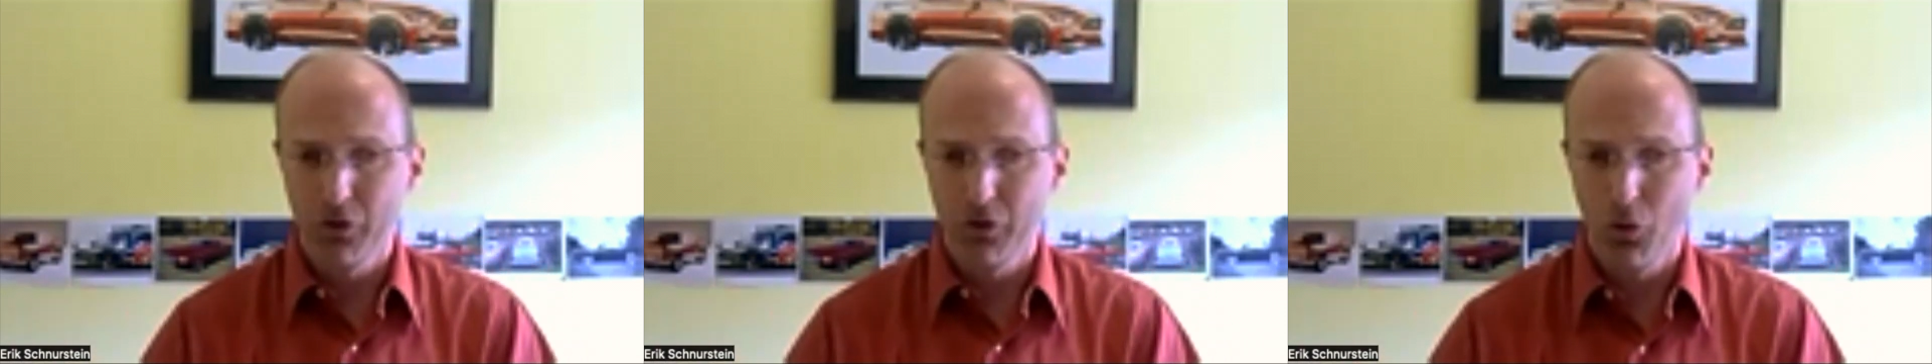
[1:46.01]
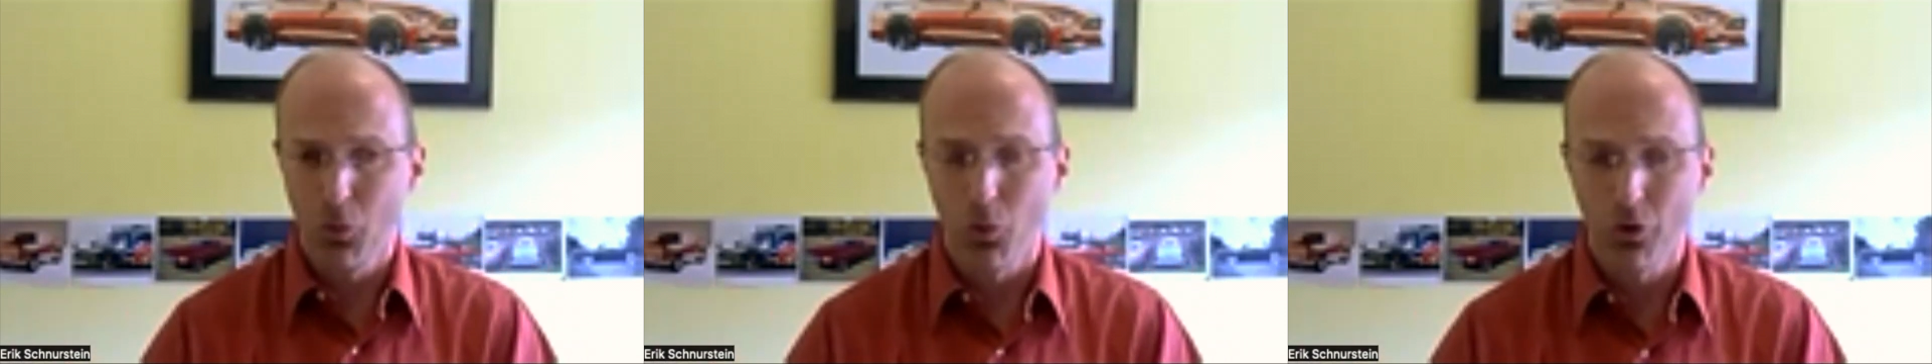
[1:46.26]

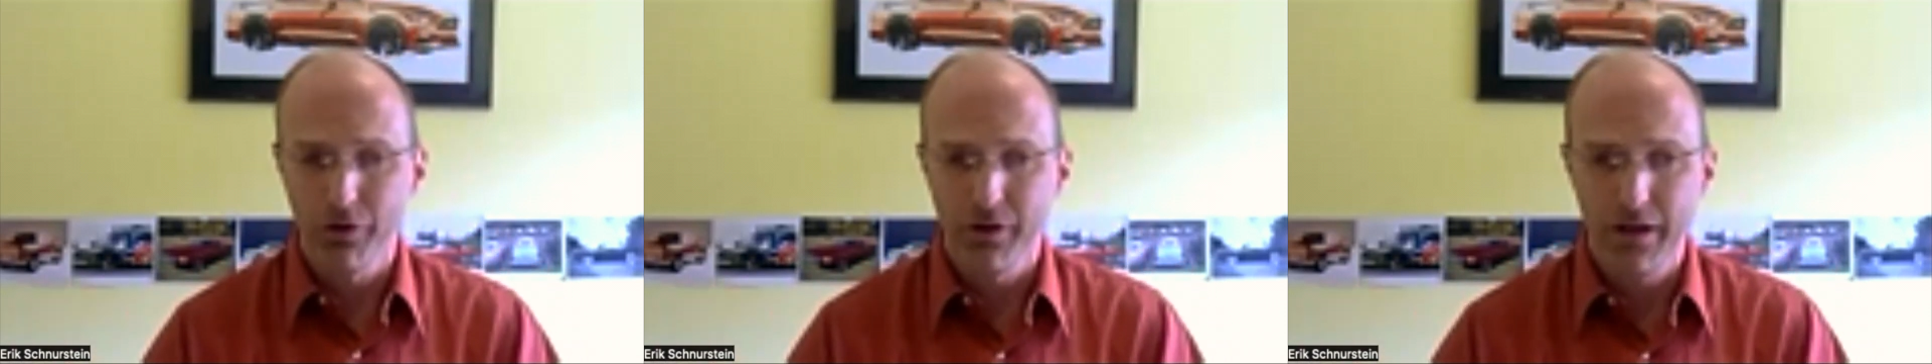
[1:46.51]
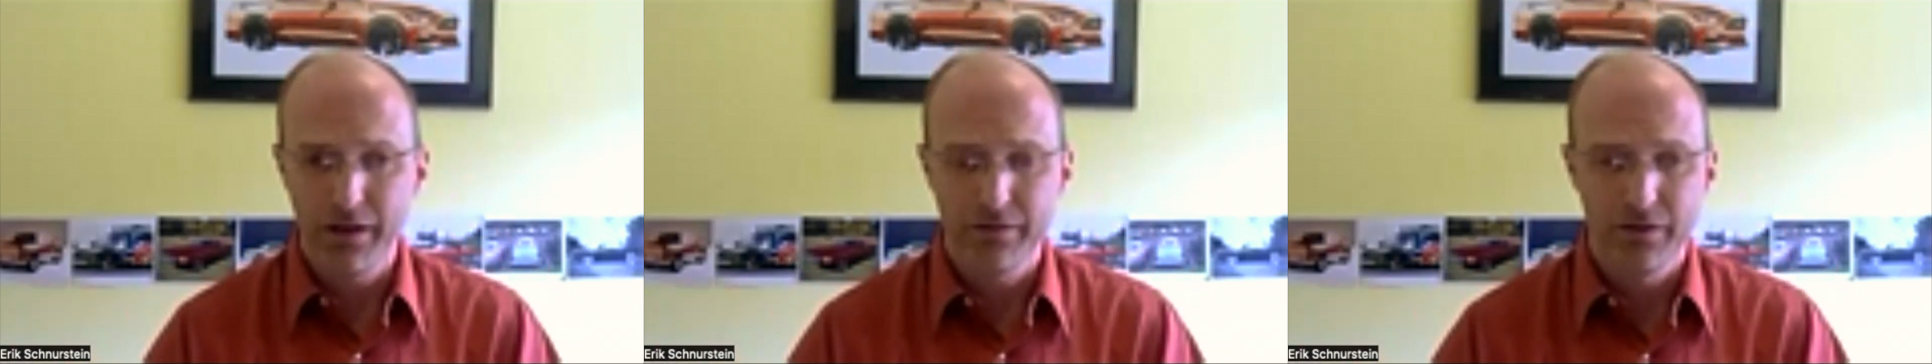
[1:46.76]

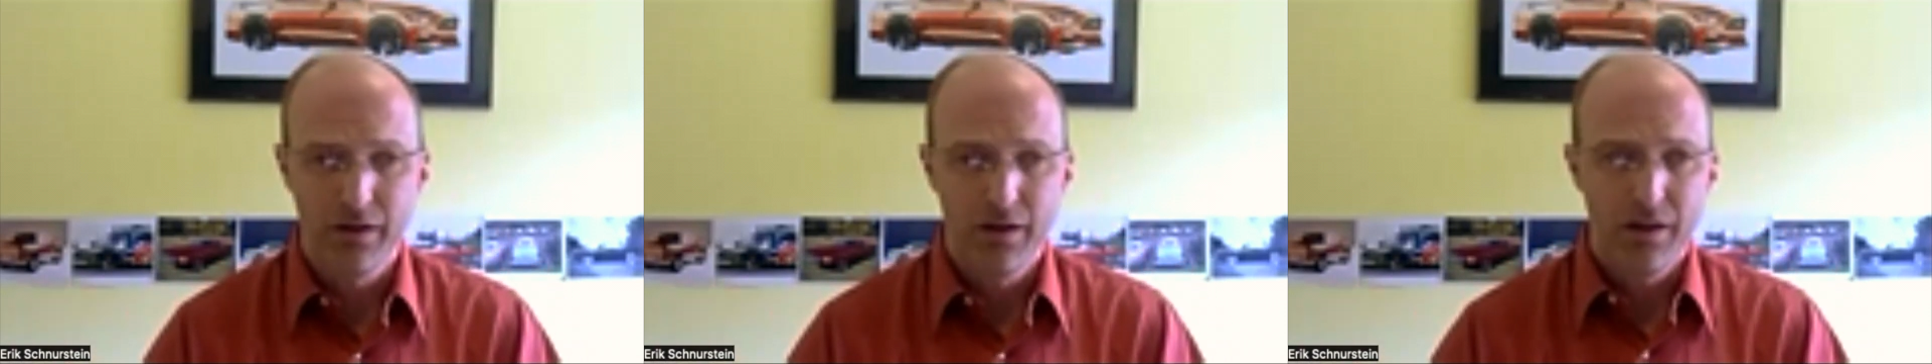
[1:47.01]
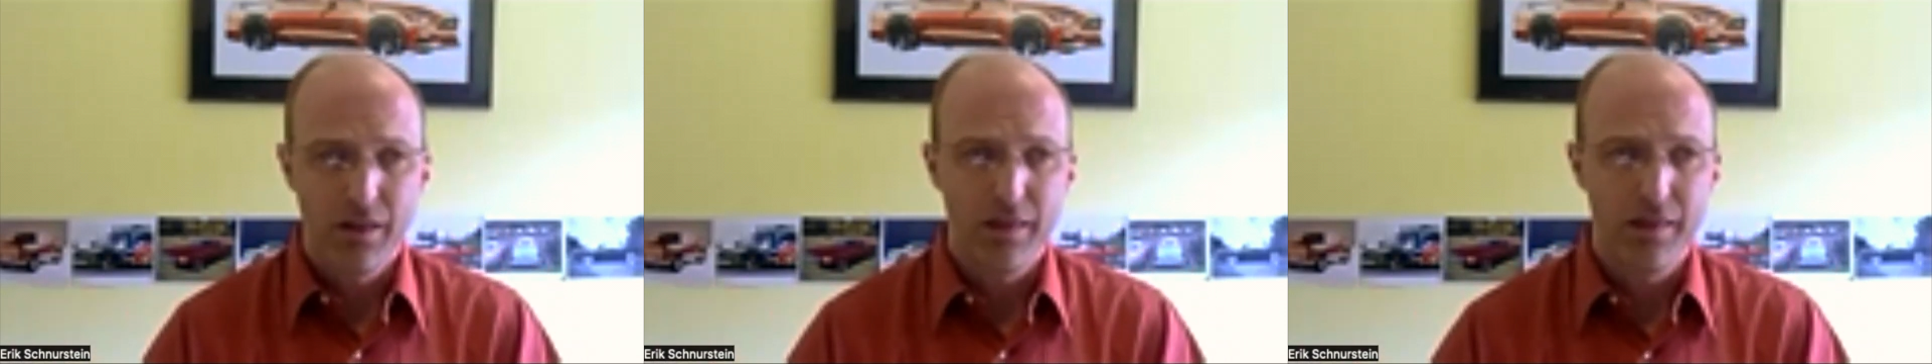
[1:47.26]
coordinate
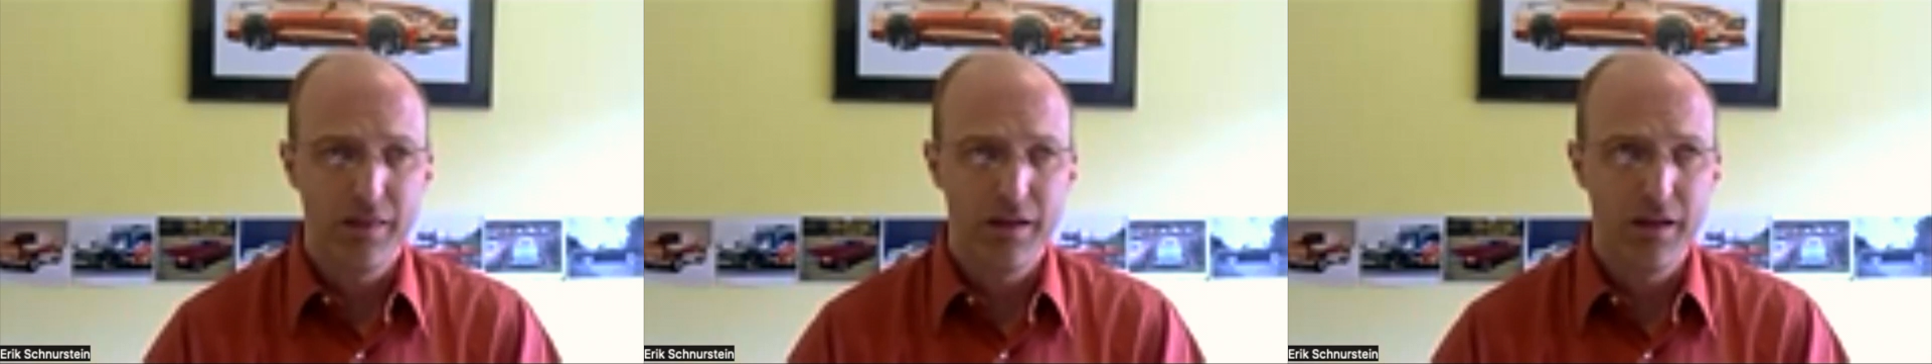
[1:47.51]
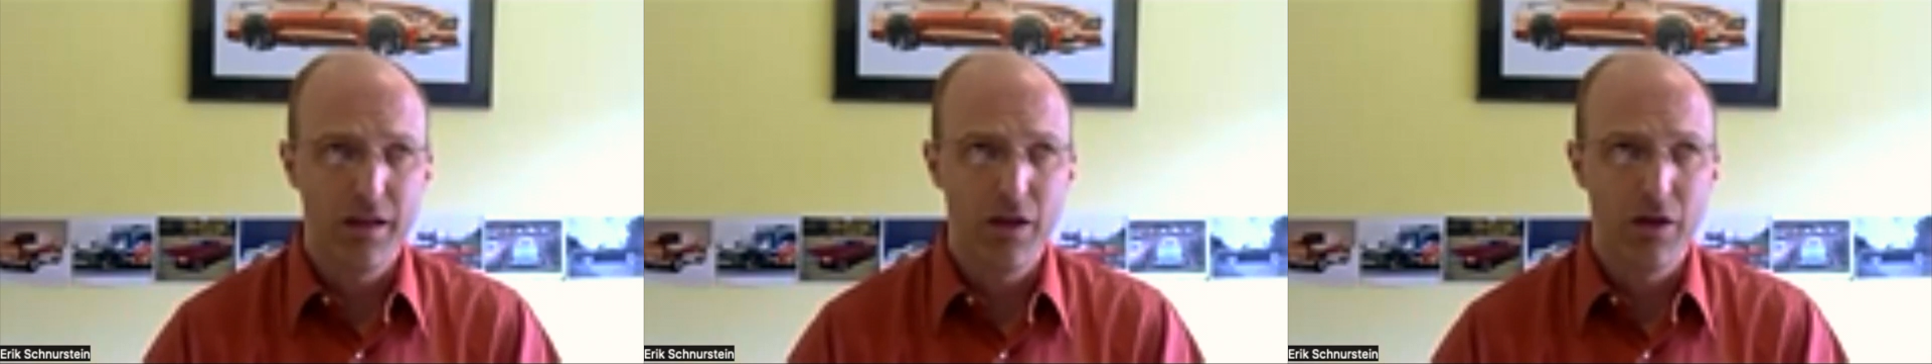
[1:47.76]

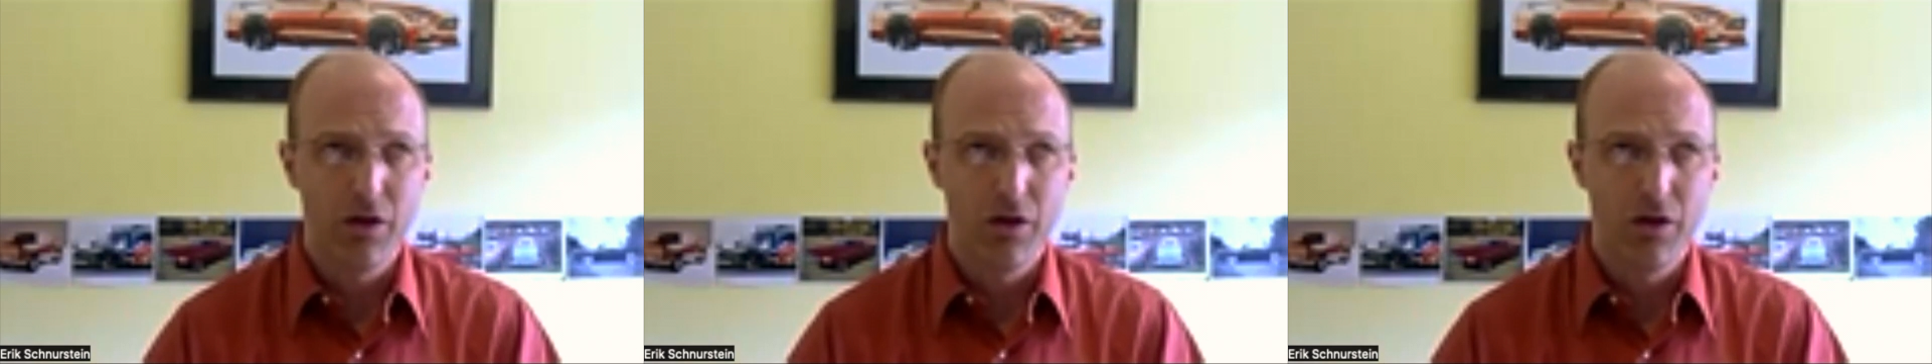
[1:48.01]
the,